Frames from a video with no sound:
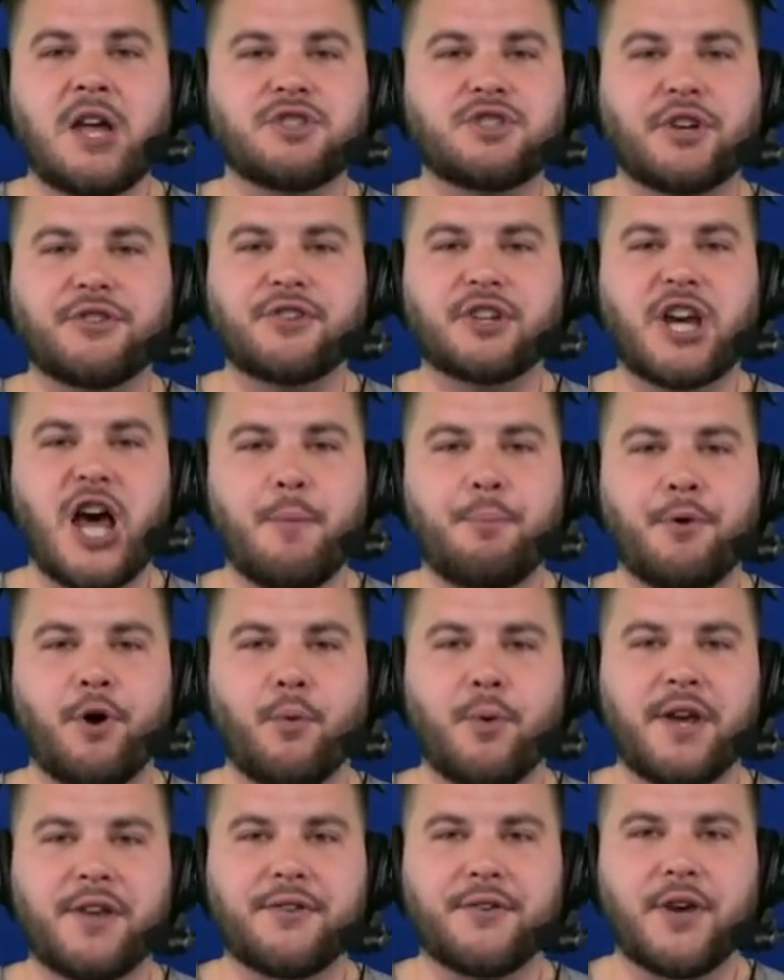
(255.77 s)
just a couple of
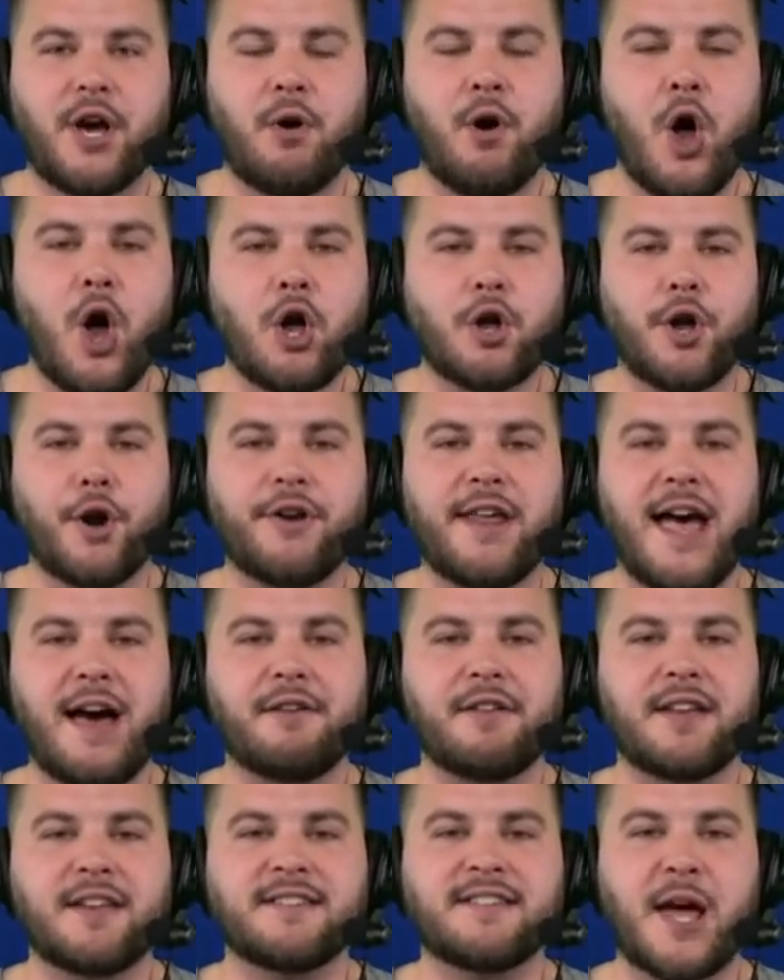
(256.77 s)
weeks ago, go
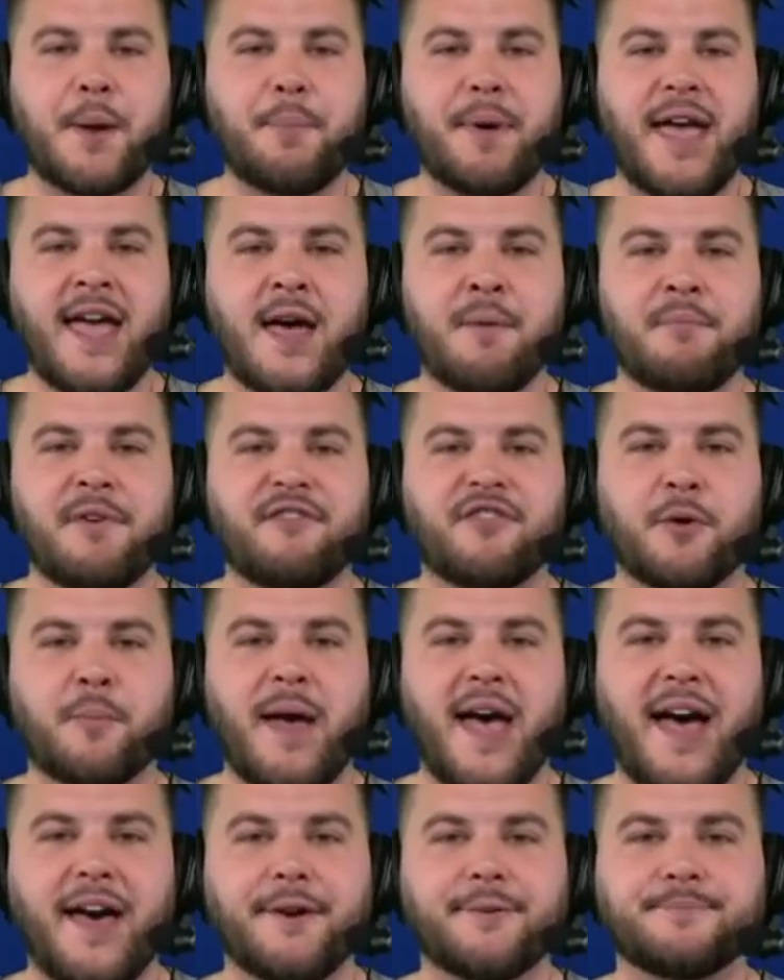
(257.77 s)
down and type M for
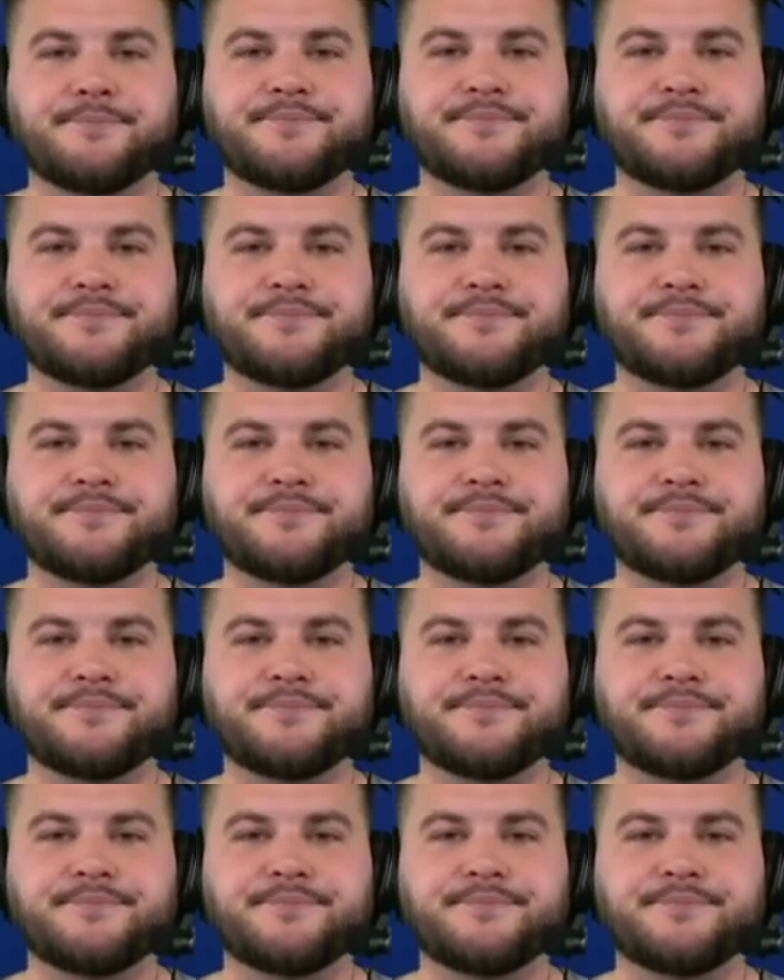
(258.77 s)
mad.